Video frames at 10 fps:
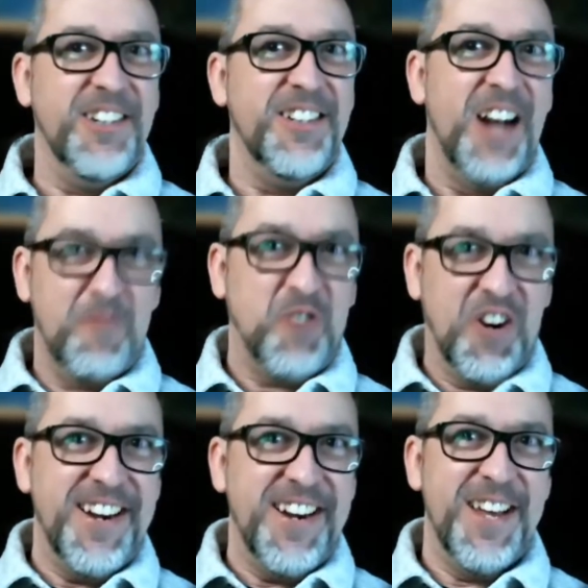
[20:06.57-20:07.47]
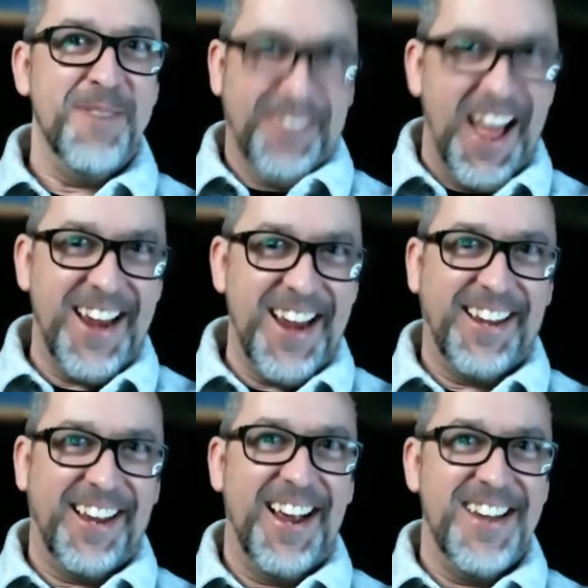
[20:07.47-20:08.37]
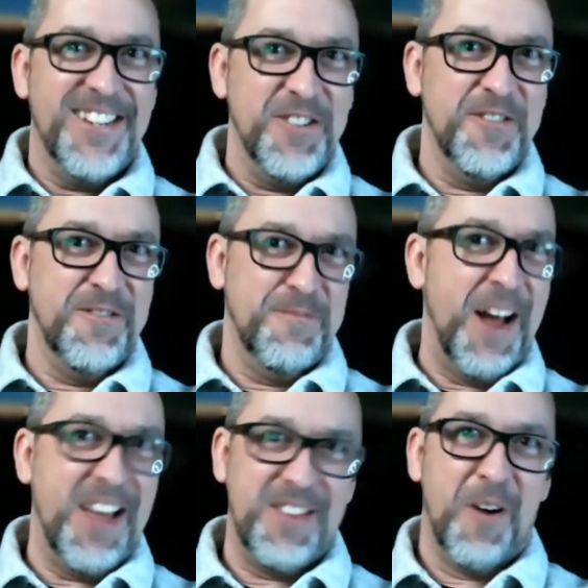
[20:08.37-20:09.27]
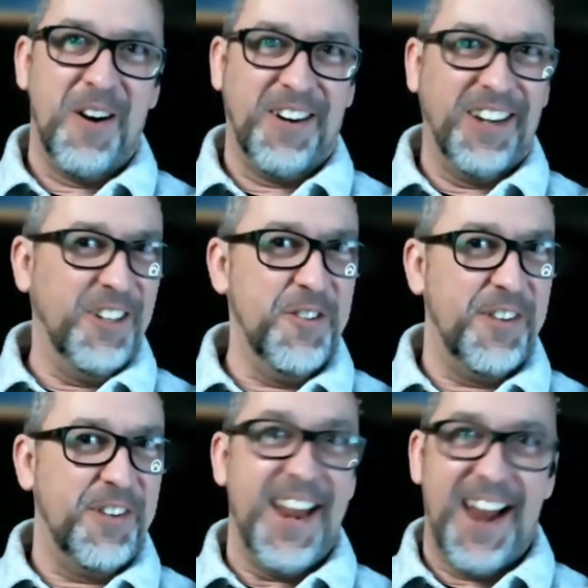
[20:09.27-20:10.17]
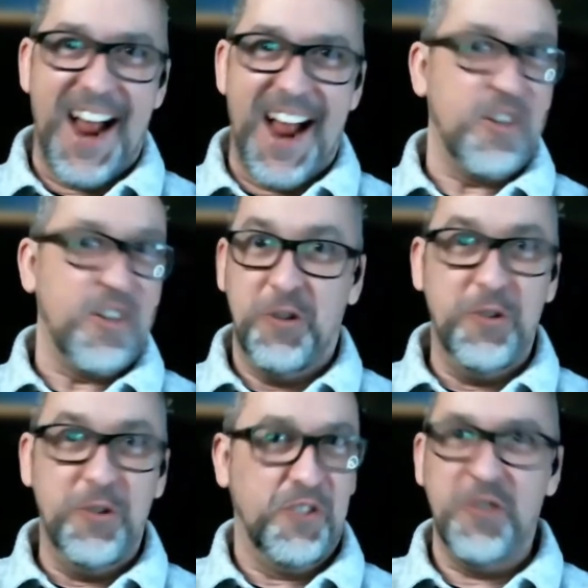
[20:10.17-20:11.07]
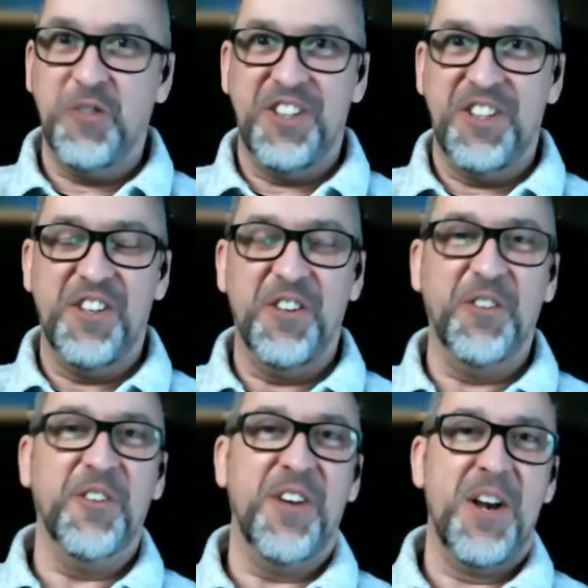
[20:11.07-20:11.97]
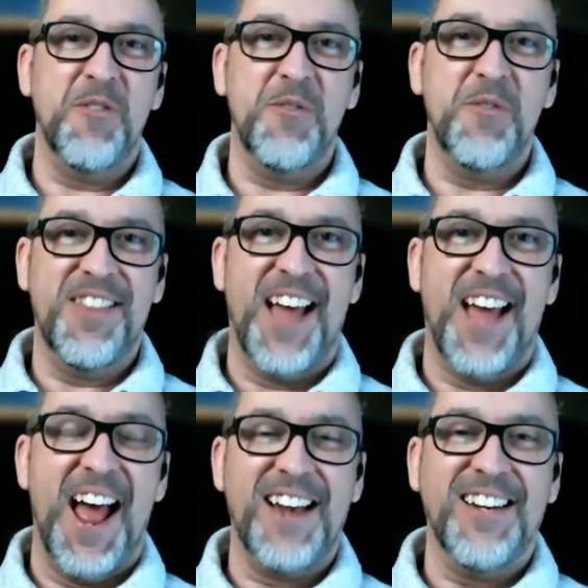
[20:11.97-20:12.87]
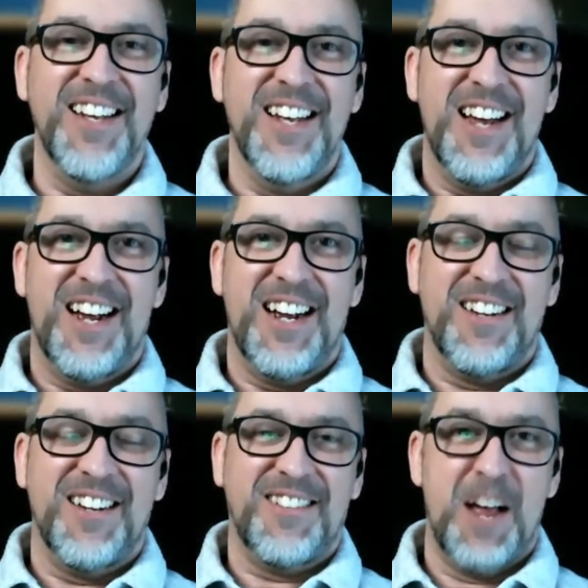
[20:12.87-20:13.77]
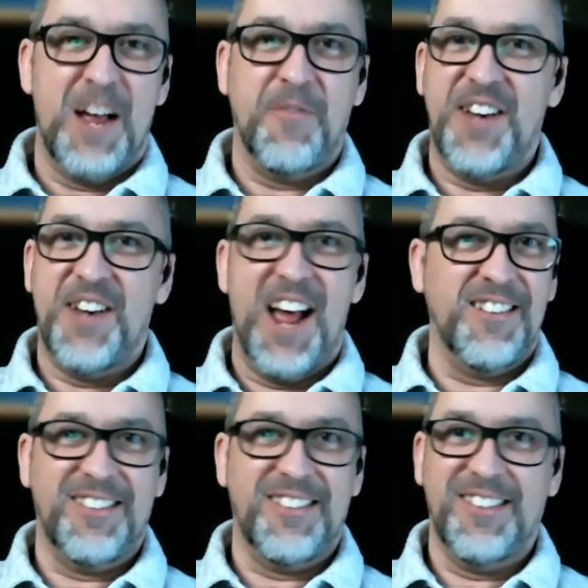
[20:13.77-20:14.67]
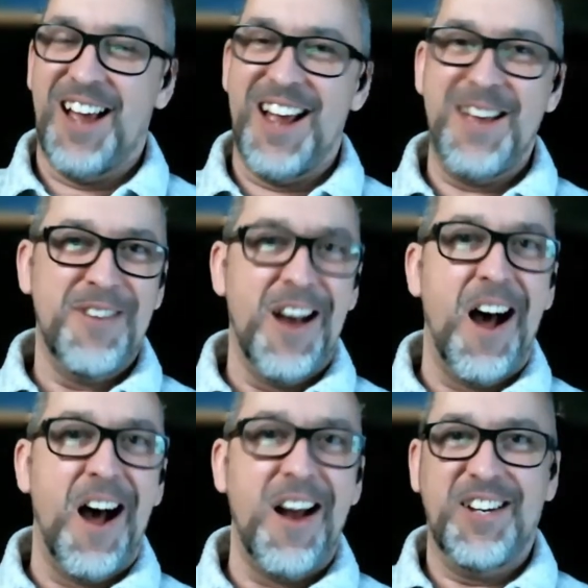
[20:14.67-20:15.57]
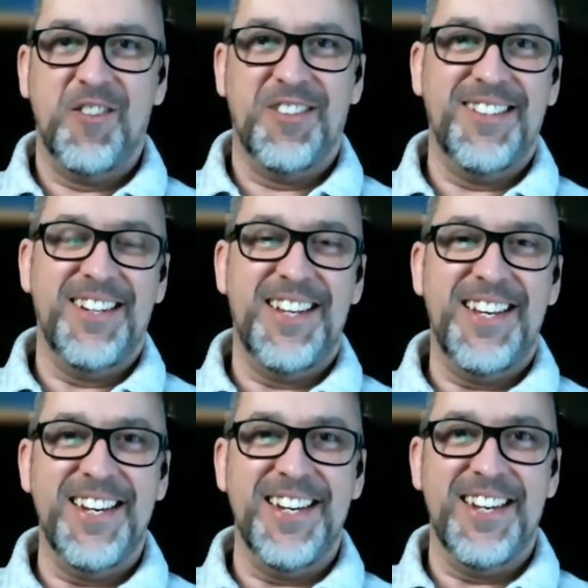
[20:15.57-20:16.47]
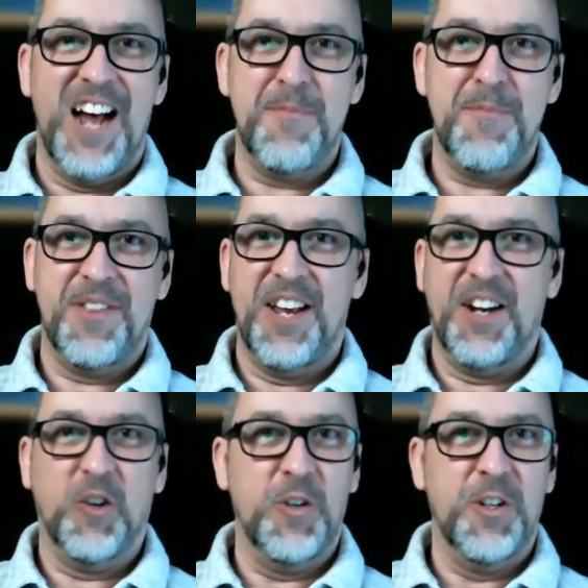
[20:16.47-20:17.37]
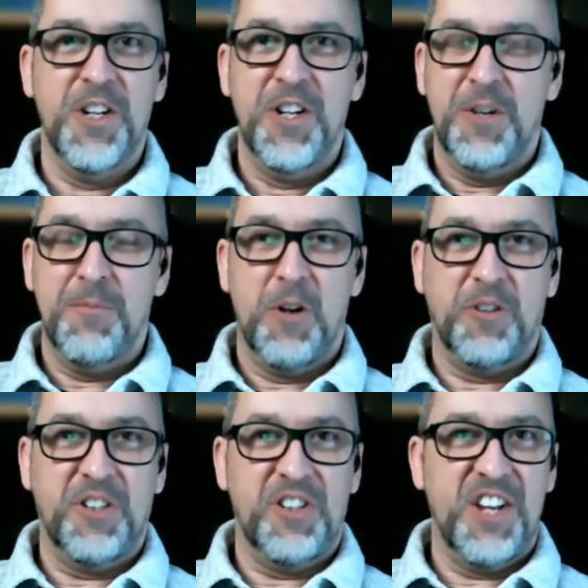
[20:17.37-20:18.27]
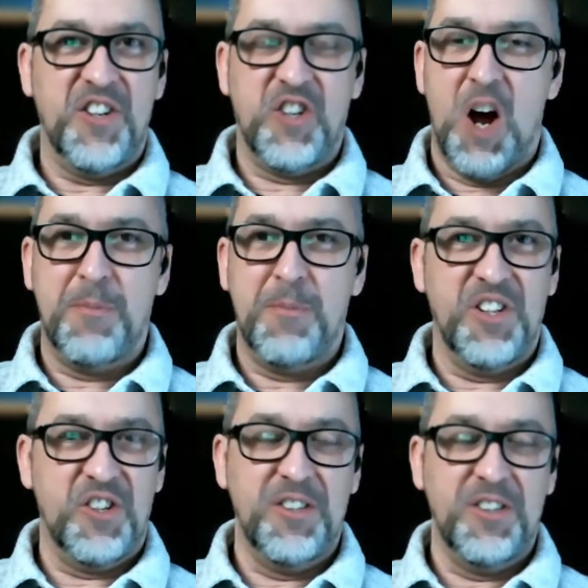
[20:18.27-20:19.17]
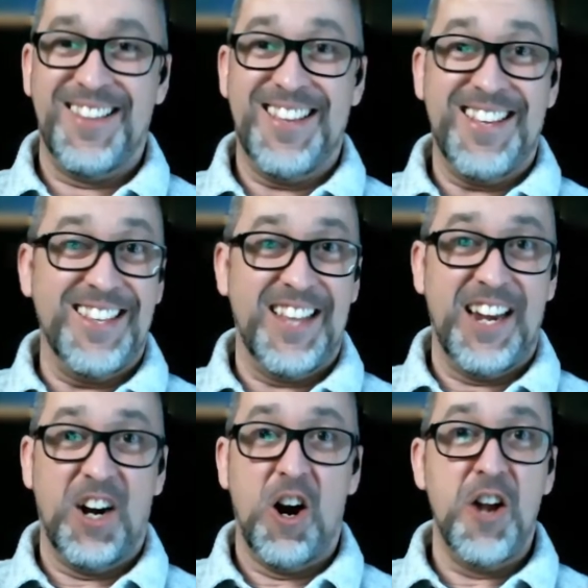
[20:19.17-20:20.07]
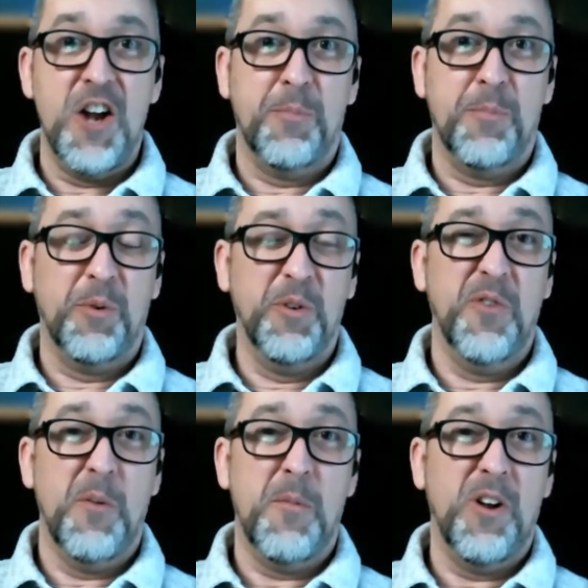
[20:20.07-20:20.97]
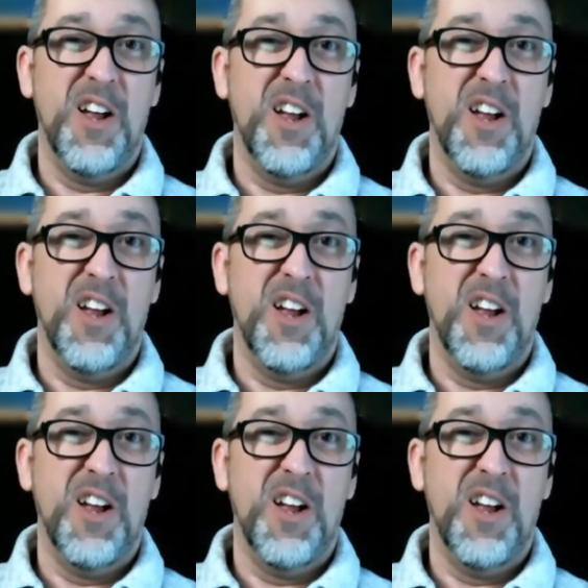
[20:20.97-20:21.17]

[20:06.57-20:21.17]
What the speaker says: I'm treating him like I do Matthew, Mark, and Luke. And I ask who's using who, and I'm doing that type of analysis. I am not interested in hypothetical multi-stage compositions. I think that they are unprovable.